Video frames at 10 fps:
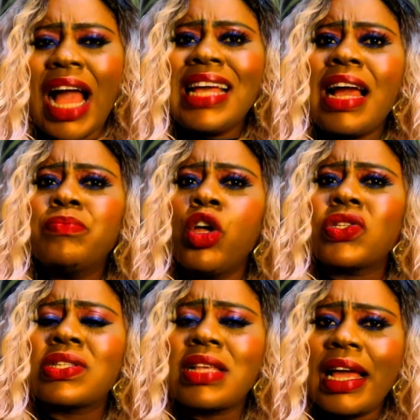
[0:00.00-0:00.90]
I am
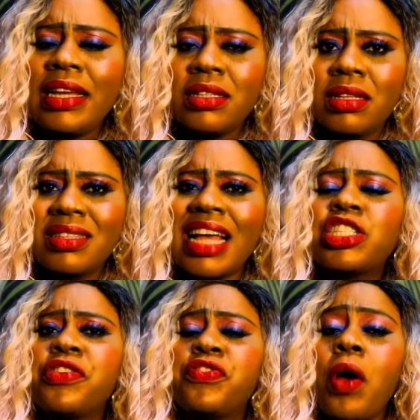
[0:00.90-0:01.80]
not saying
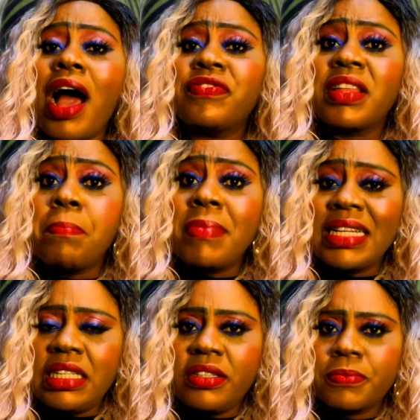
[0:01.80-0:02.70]
that if you have the
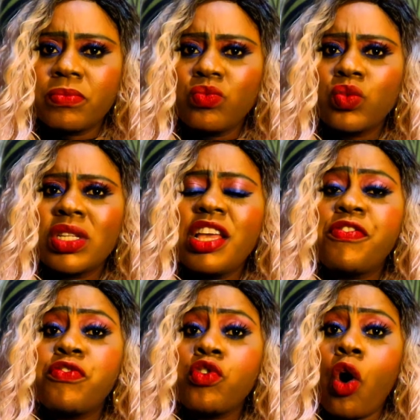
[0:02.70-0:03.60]
money,
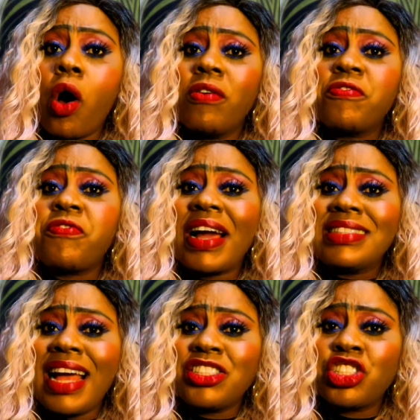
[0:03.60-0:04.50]
if you're
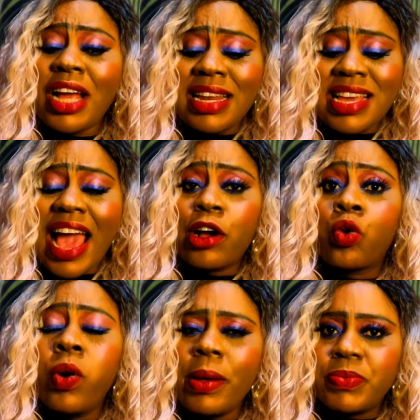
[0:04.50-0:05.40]
financially
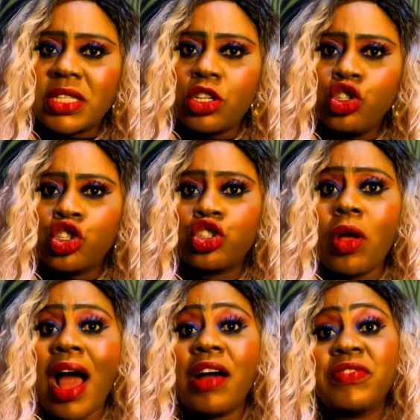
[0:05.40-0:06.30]
equipped, you should
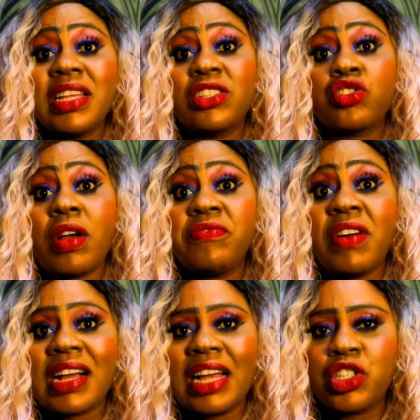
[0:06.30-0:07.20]
not have an
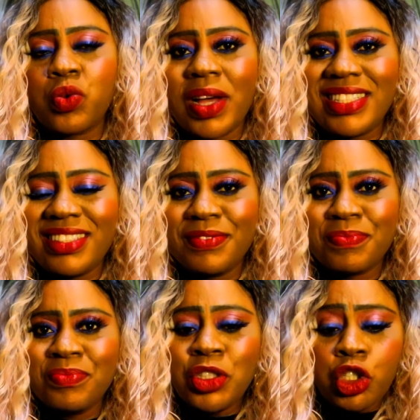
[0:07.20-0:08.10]
extravagant
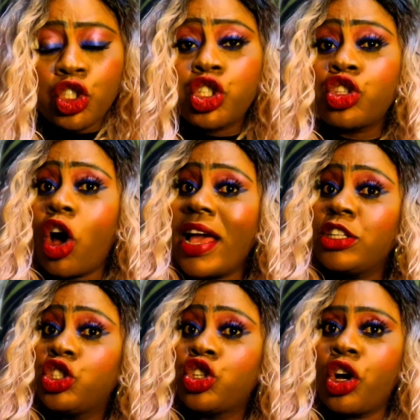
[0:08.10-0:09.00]
wedding. You should not
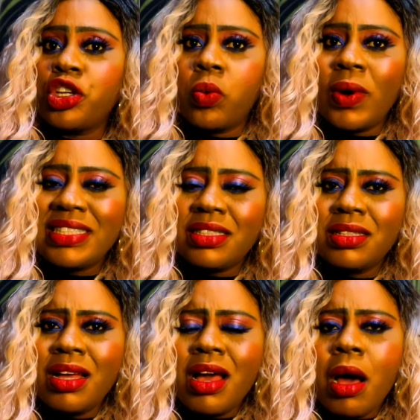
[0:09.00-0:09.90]
enjoy your
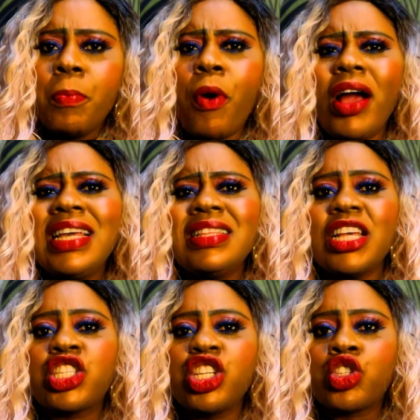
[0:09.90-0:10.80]
wedding. But in
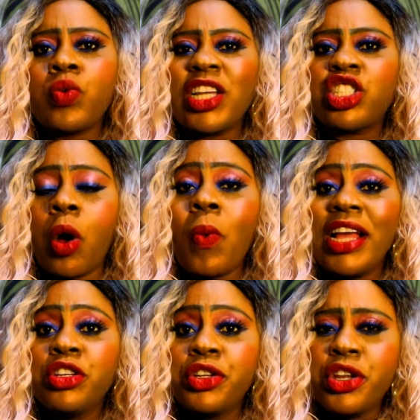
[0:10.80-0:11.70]
a situation
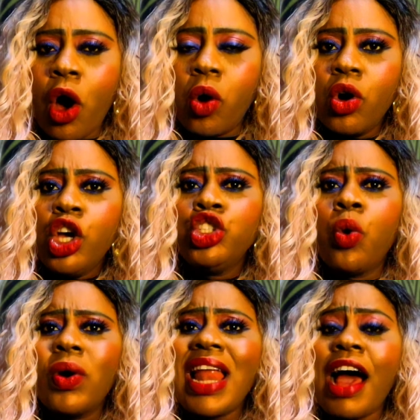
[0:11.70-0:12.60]
when you know
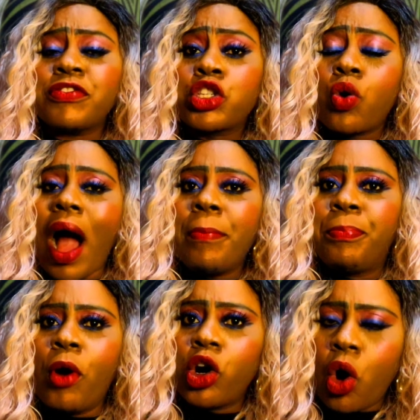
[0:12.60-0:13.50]
you will have to go
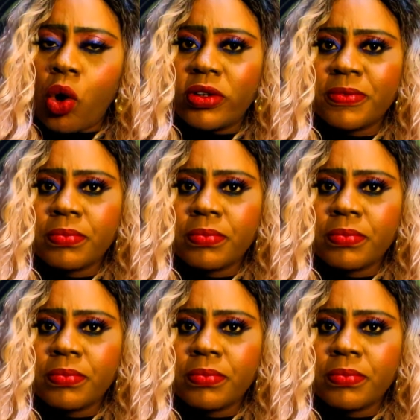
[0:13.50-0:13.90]
and borrow,